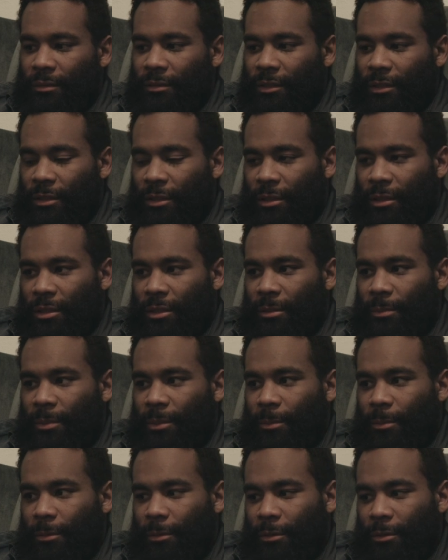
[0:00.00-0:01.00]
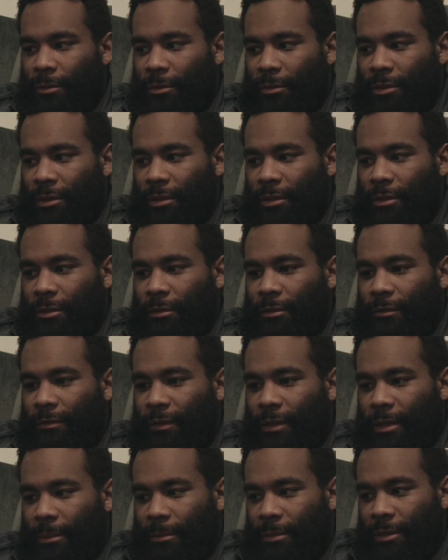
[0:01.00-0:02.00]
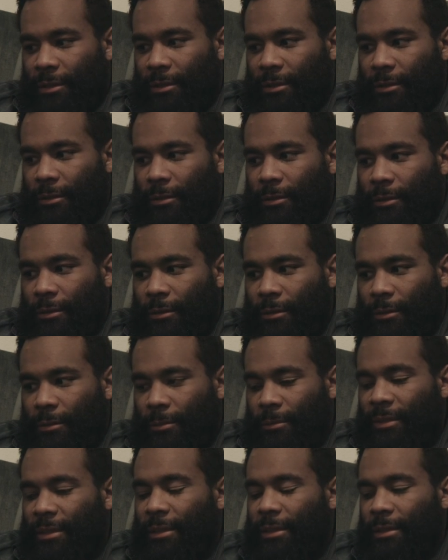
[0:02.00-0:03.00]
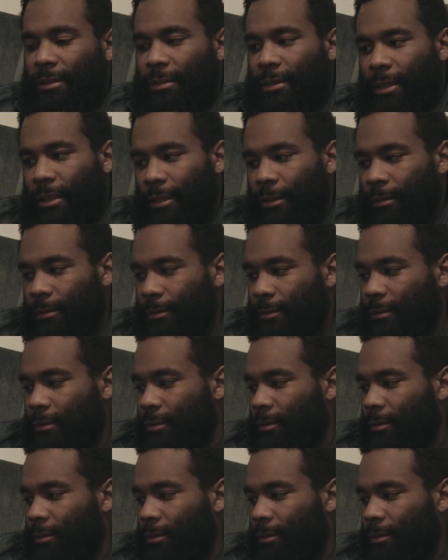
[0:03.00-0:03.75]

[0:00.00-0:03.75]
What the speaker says: I've seen a lot of people losing their families, meaning like,